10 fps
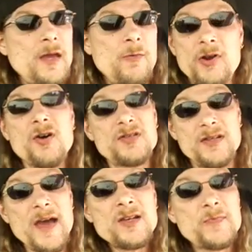It would cost the
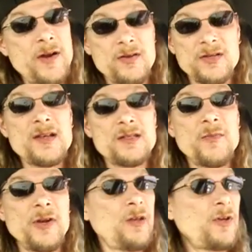taxpayers lots of
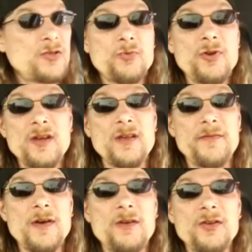money, because who the hell
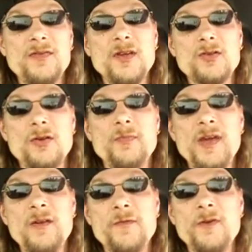do you think is going to
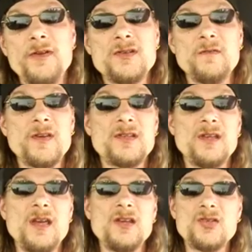pay for all these
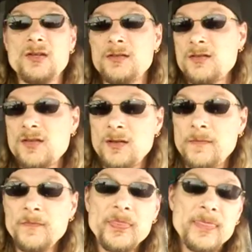investigations
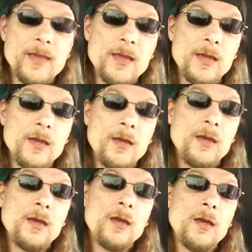and
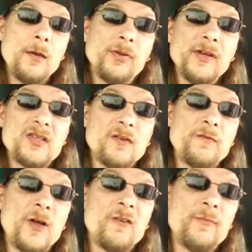police
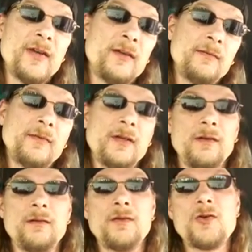involvement
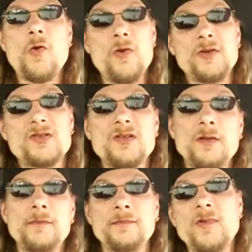and courts
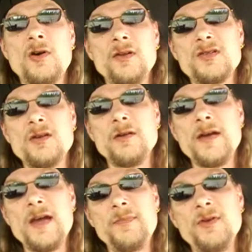and all this other
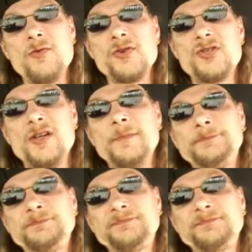happy horse shit?